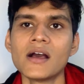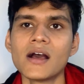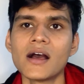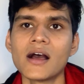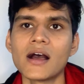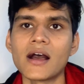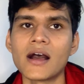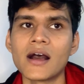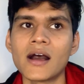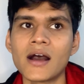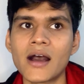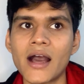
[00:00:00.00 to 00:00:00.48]

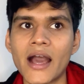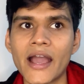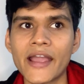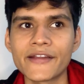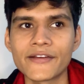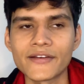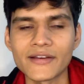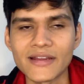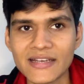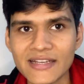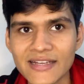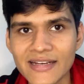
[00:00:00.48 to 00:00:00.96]
I
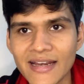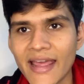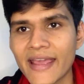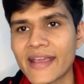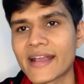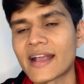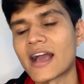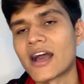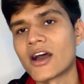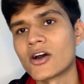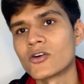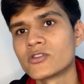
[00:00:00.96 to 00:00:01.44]
really like
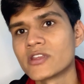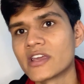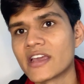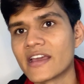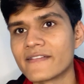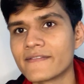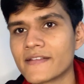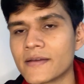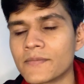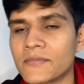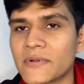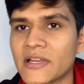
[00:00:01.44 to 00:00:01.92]
how they have
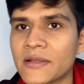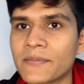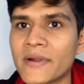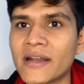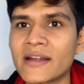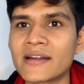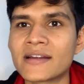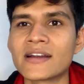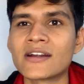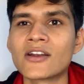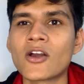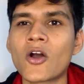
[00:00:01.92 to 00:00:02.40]

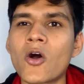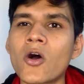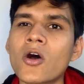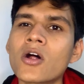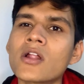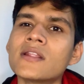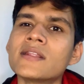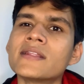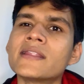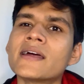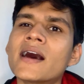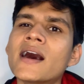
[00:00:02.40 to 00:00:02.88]
implemented all
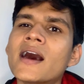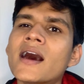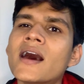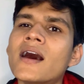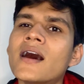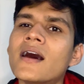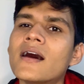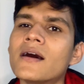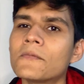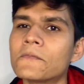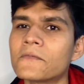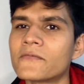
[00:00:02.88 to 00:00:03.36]

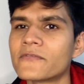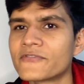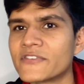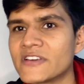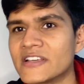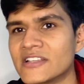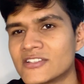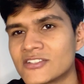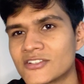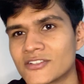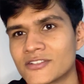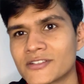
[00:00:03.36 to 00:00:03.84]
the
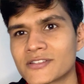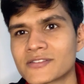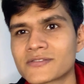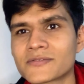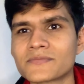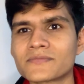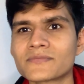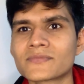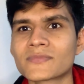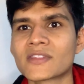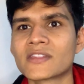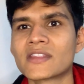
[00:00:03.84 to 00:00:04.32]
features
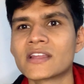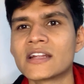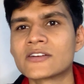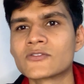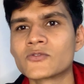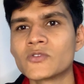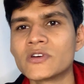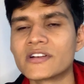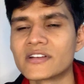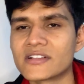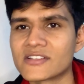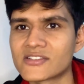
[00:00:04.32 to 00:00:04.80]
that
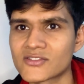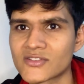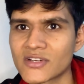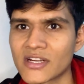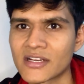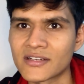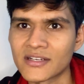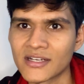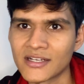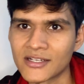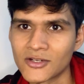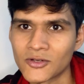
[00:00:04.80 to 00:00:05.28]
were
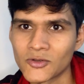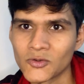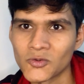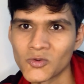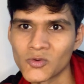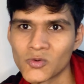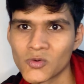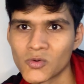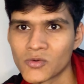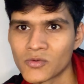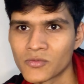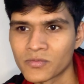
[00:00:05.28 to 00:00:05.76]
restricted
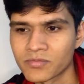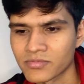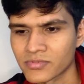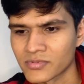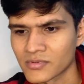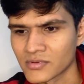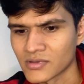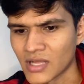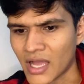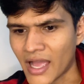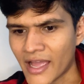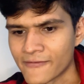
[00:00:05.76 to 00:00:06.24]
to
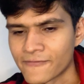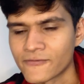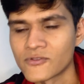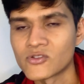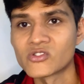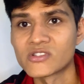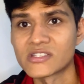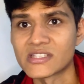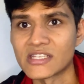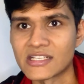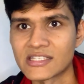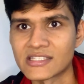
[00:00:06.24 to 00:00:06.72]
iPhone
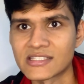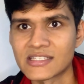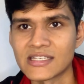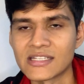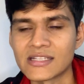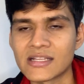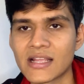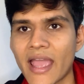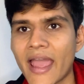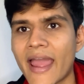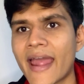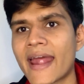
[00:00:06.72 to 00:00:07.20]

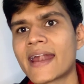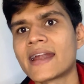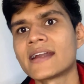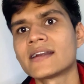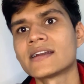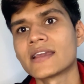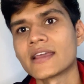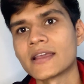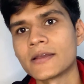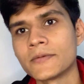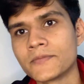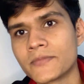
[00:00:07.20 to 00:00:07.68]
16 and
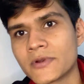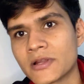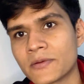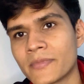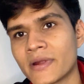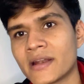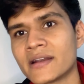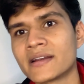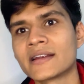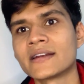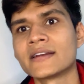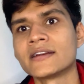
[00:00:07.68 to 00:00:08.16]

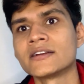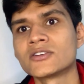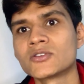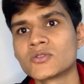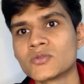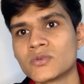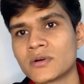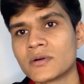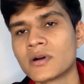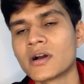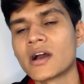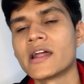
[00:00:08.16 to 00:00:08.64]
implemented it
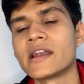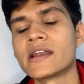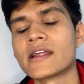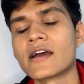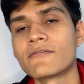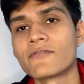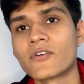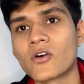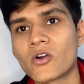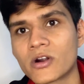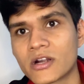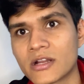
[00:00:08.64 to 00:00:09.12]
to an
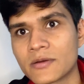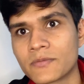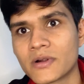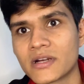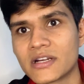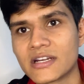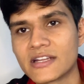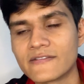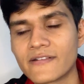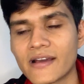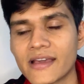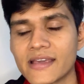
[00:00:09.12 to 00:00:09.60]
affordable
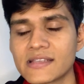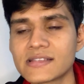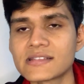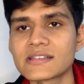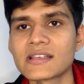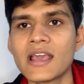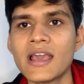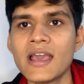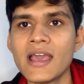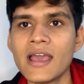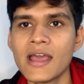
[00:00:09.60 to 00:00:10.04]
device.